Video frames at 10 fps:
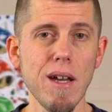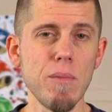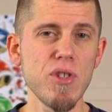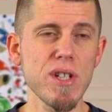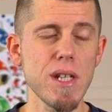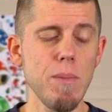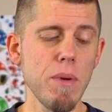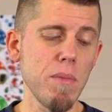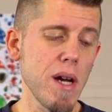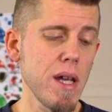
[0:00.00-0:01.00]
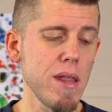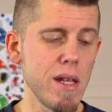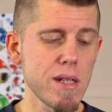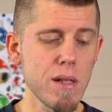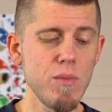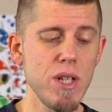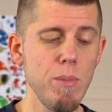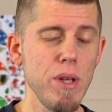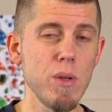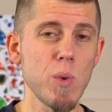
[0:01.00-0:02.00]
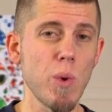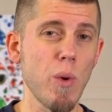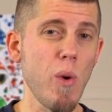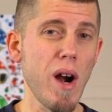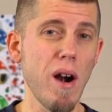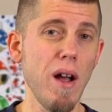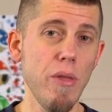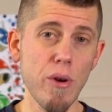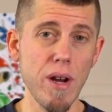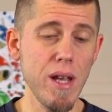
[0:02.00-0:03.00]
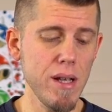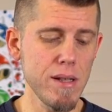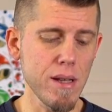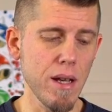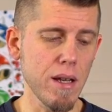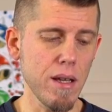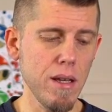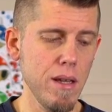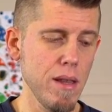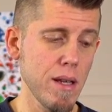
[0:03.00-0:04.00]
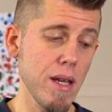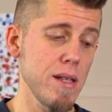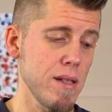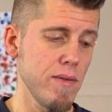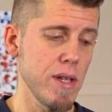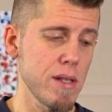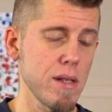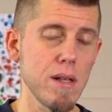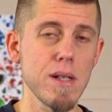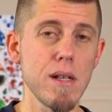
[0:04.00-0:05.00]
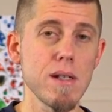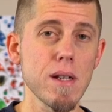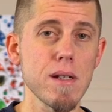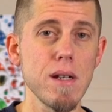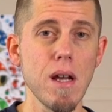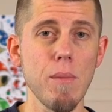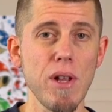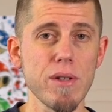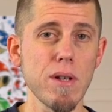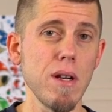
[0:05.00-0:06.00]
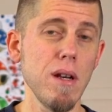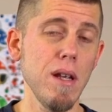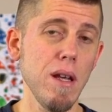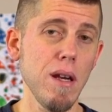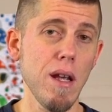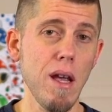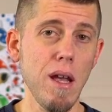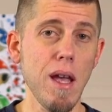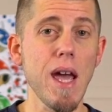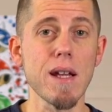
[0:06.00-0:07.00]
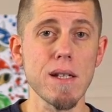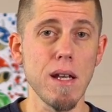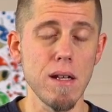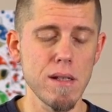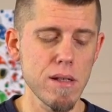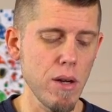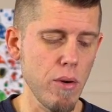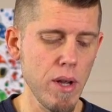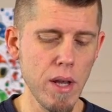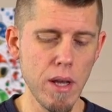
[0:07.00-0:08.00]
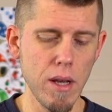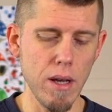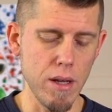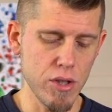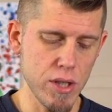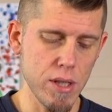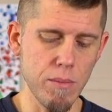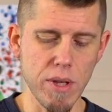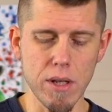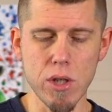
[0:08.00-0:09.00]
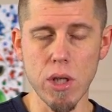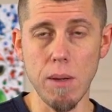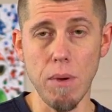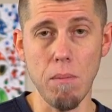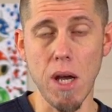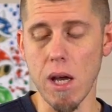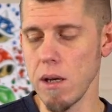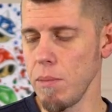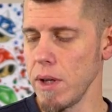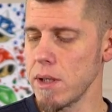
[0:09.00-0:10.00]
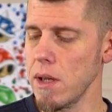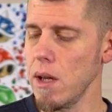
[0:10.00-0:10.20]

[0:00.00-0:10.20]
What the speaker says: just keep in mind that some GPUs will require other heads, like in the case of this 1060, I'm also going to need a hex head, so just something to keep in mind. But